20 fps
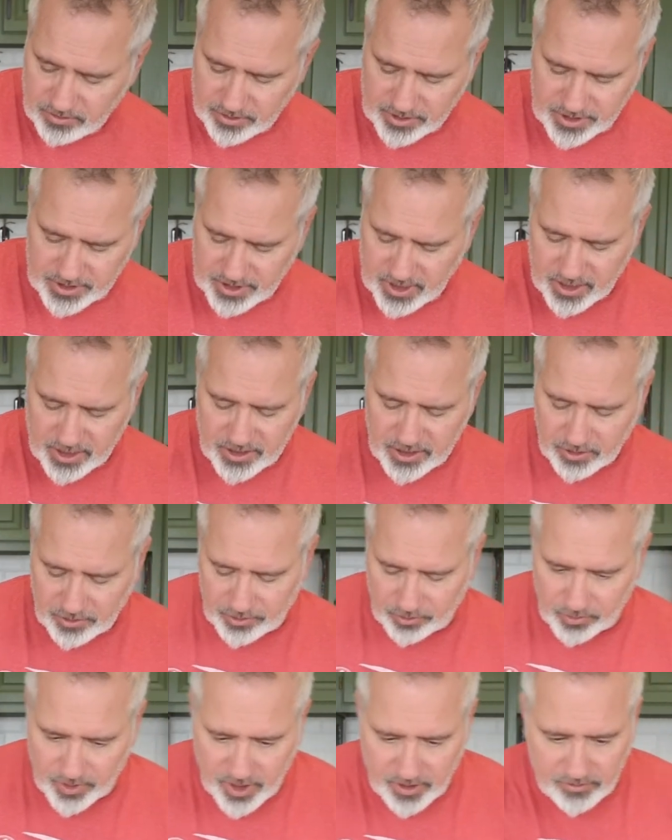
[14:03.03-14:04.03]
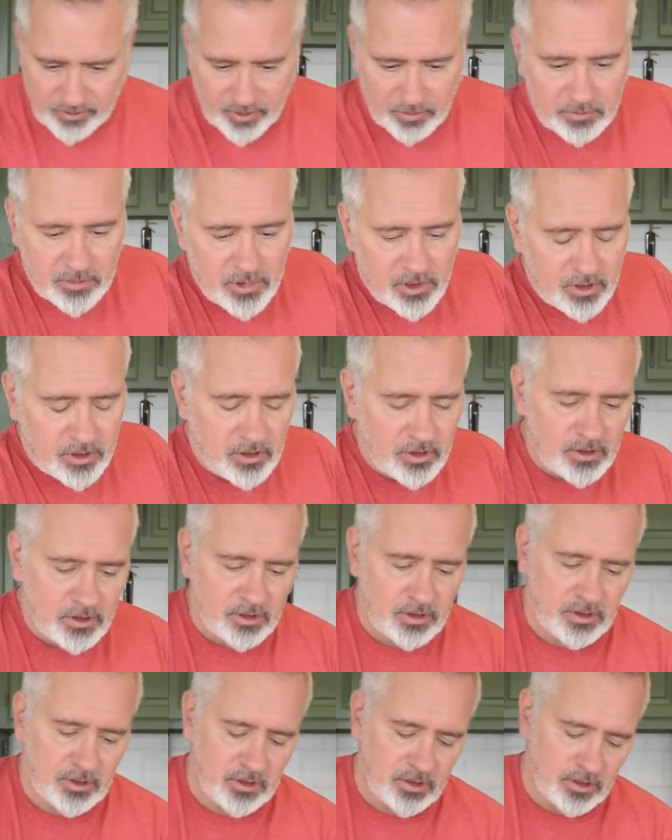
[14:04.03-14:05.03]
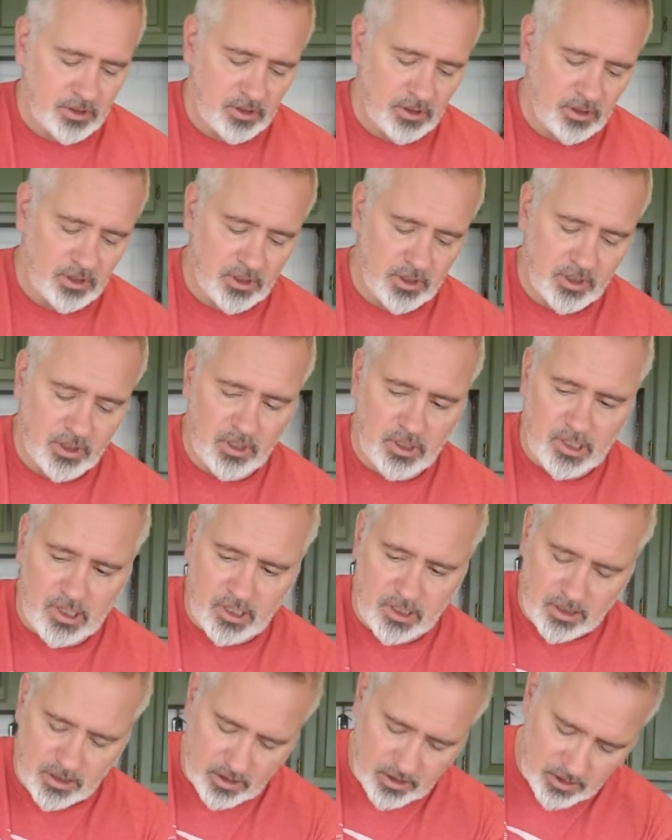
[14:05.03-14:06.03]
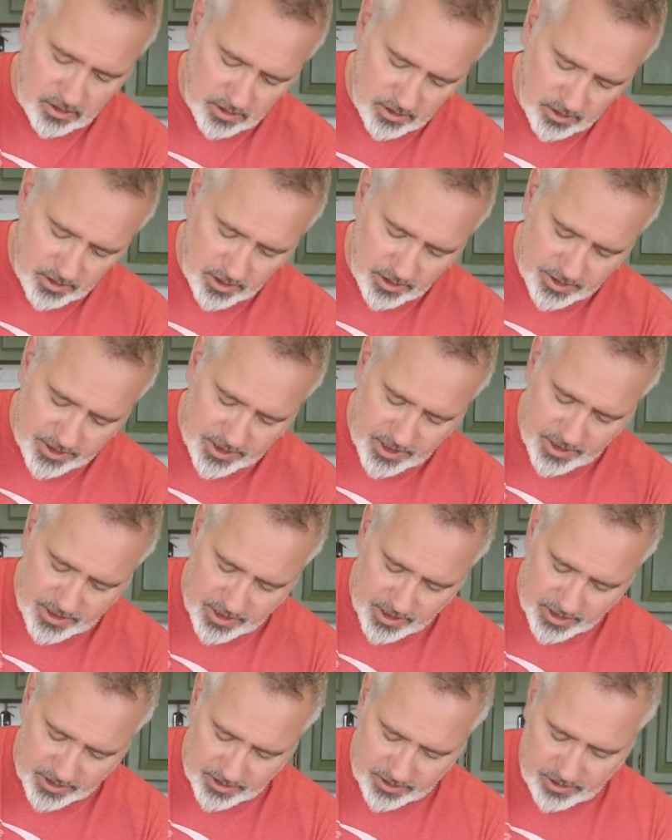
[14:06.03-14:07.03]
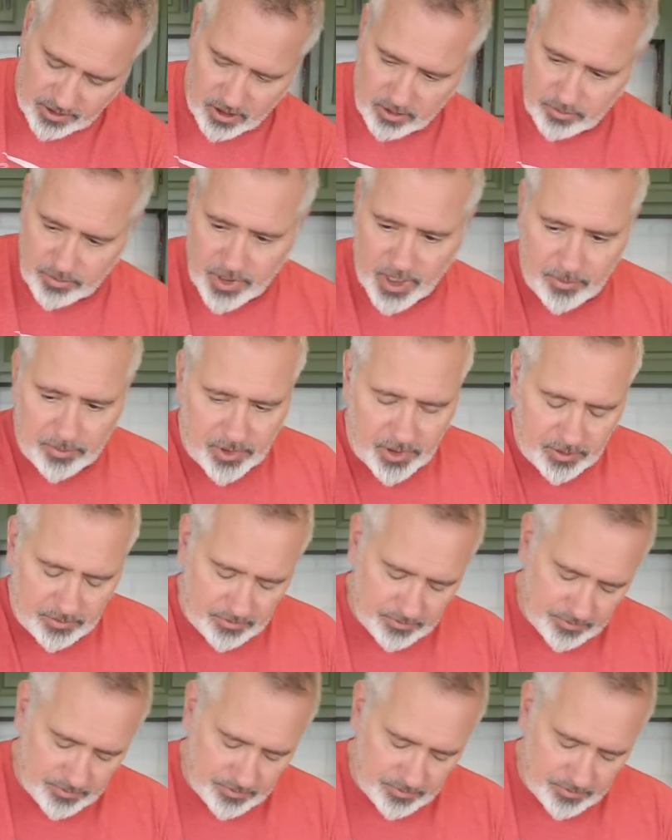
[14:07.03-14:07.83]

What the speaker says: we're just gonna do 3 of them. A little seasoning, salt and pepper.